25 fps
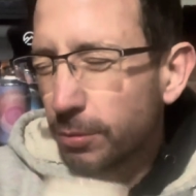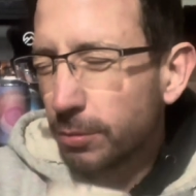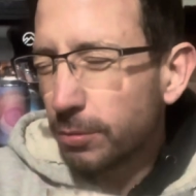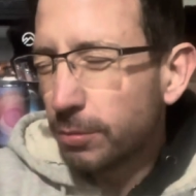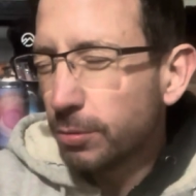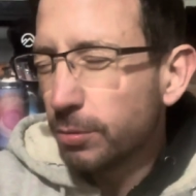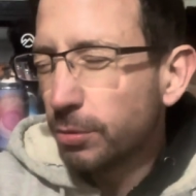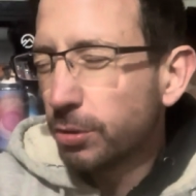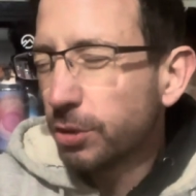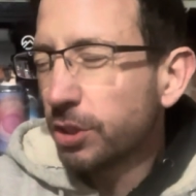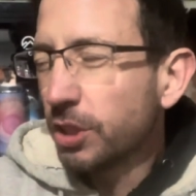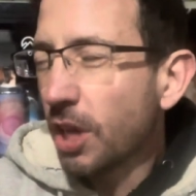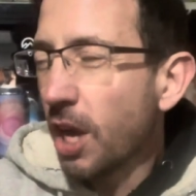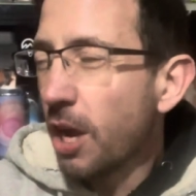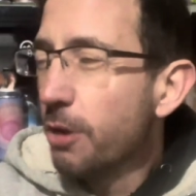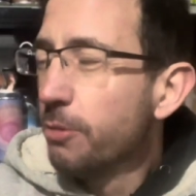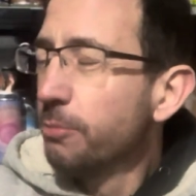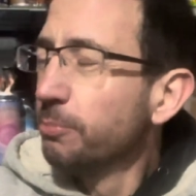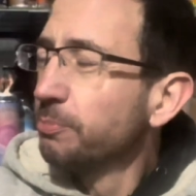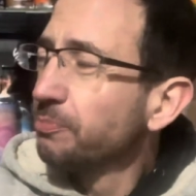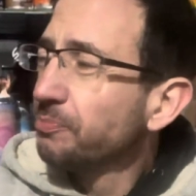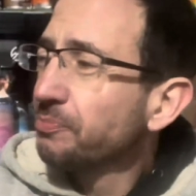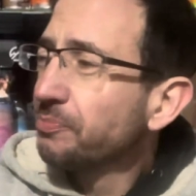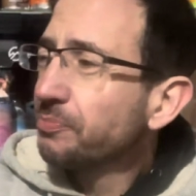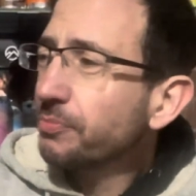So,
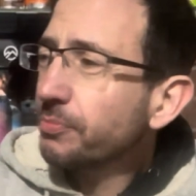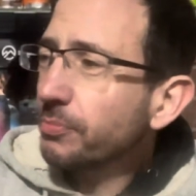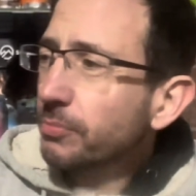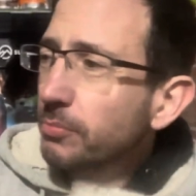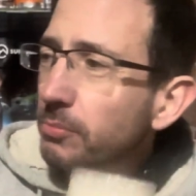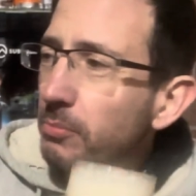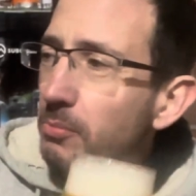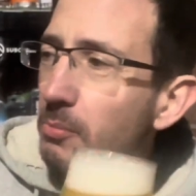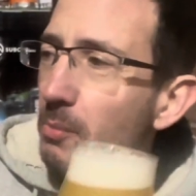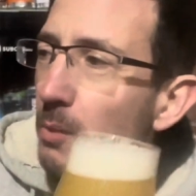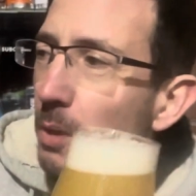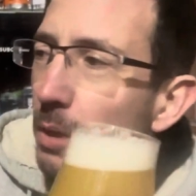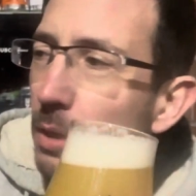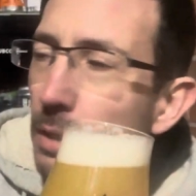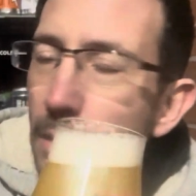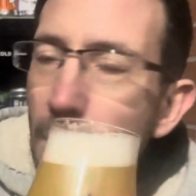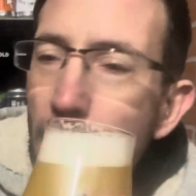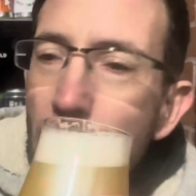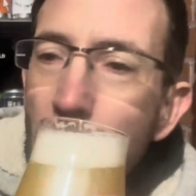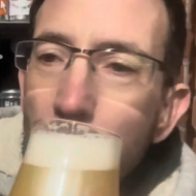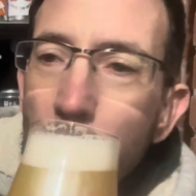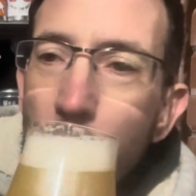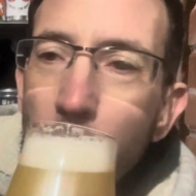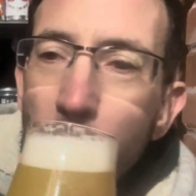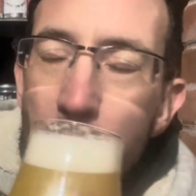
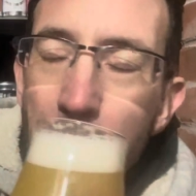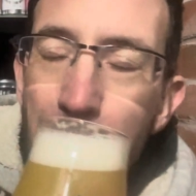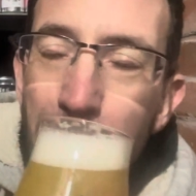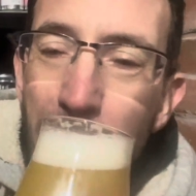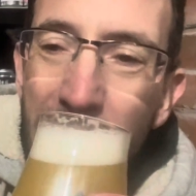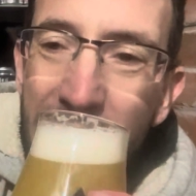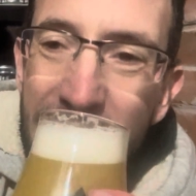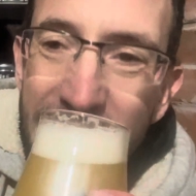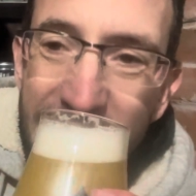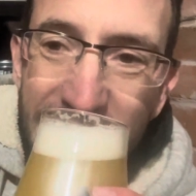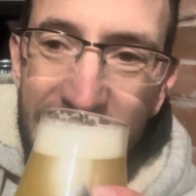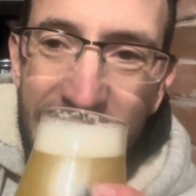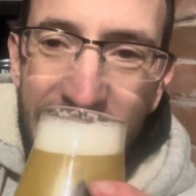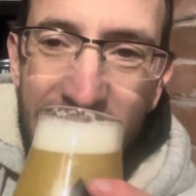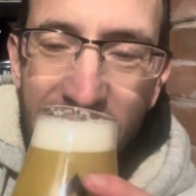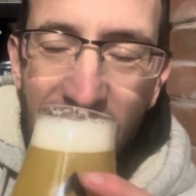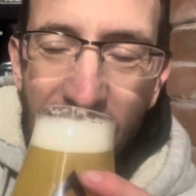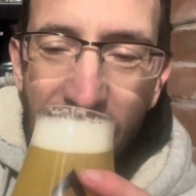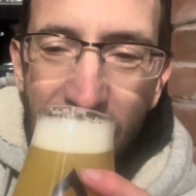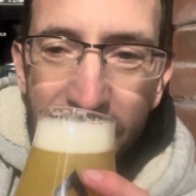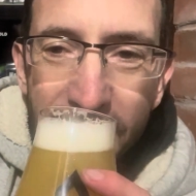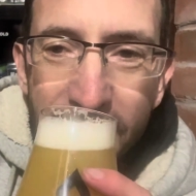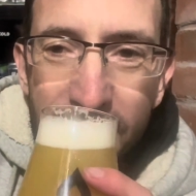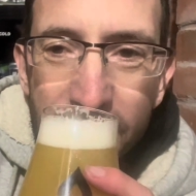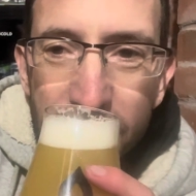what I'm pleased to
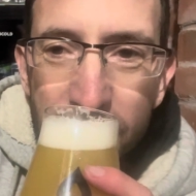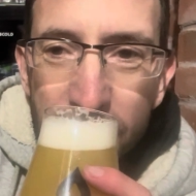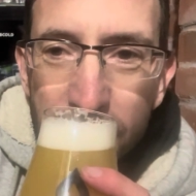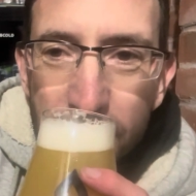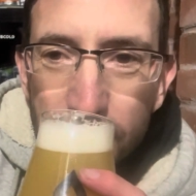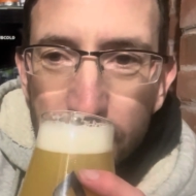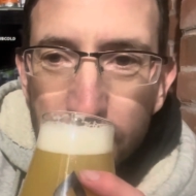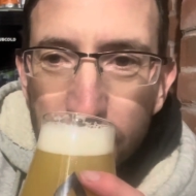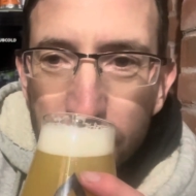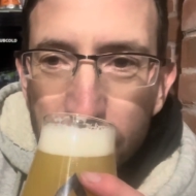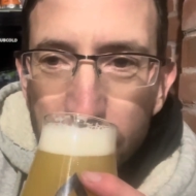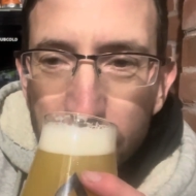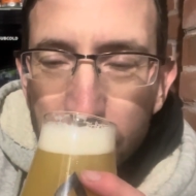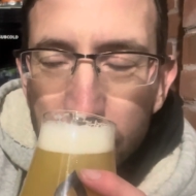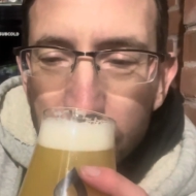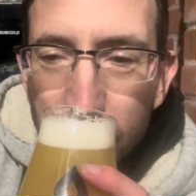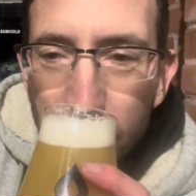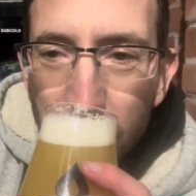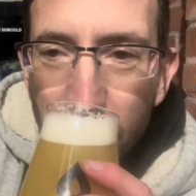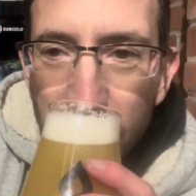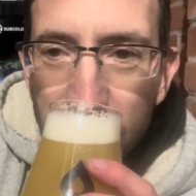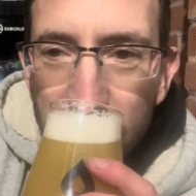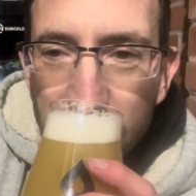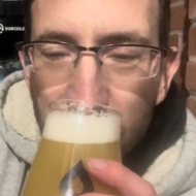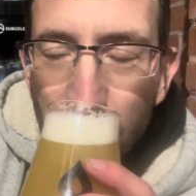say
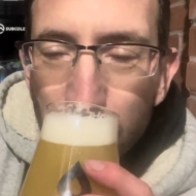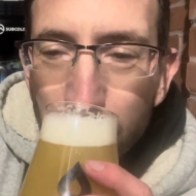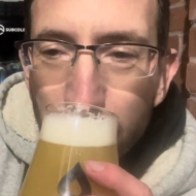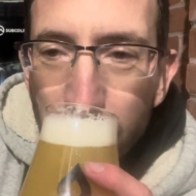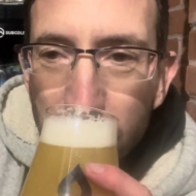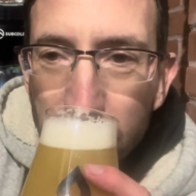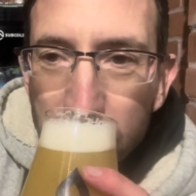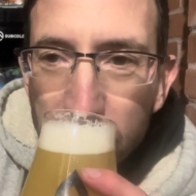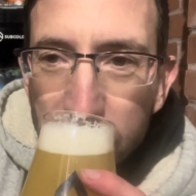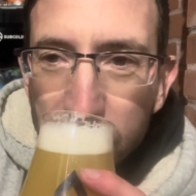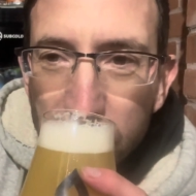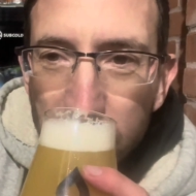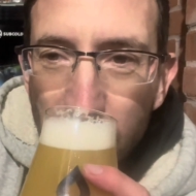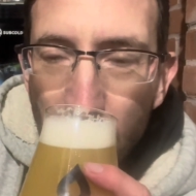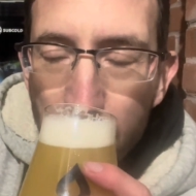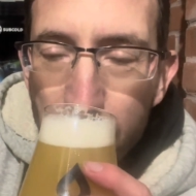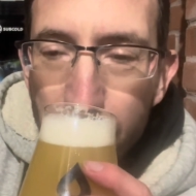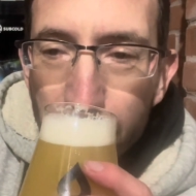is that I'm getting stone